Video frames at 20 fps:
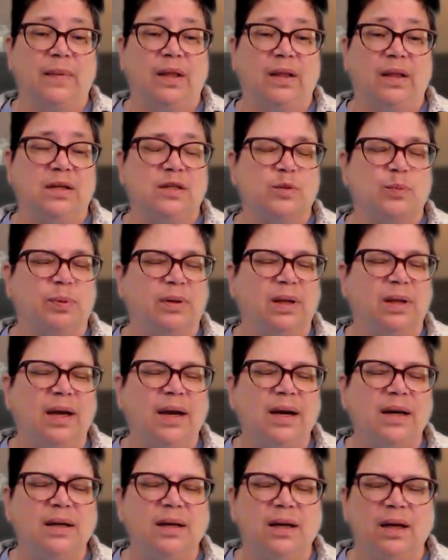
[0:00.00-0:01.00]
Let's
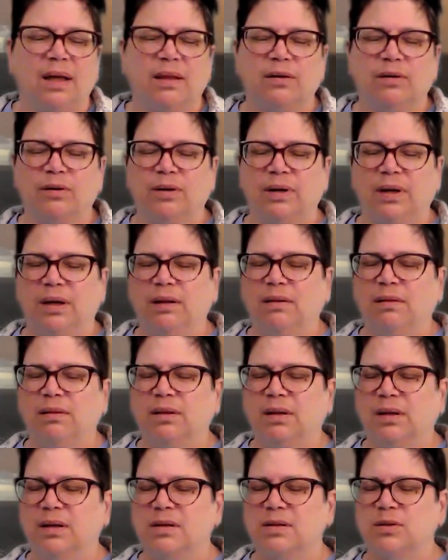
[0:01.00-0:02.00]
play together in
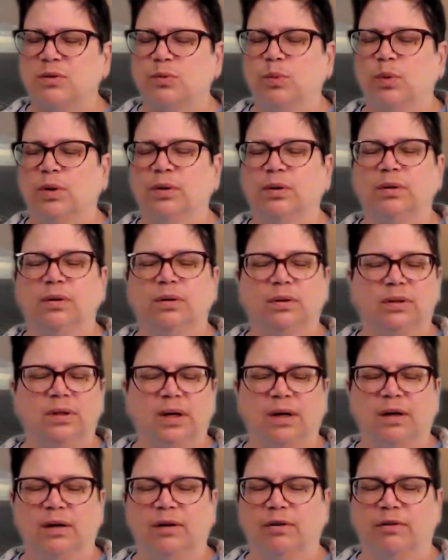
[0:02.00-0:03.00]
this world
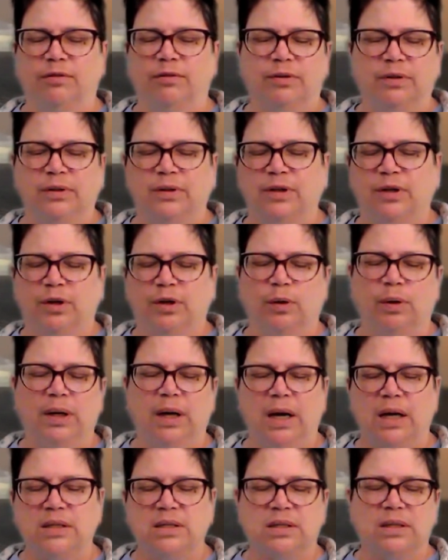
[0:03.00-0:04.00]
of
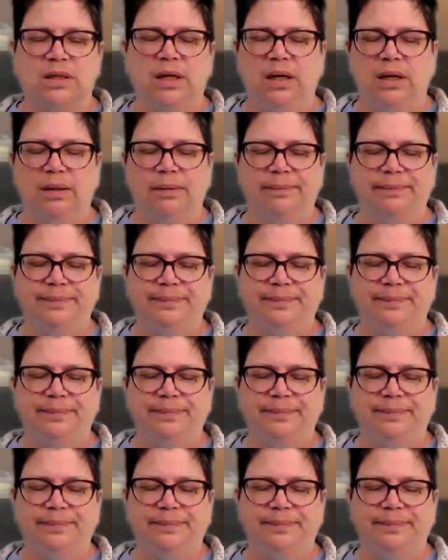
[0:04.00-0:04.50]
curiosity.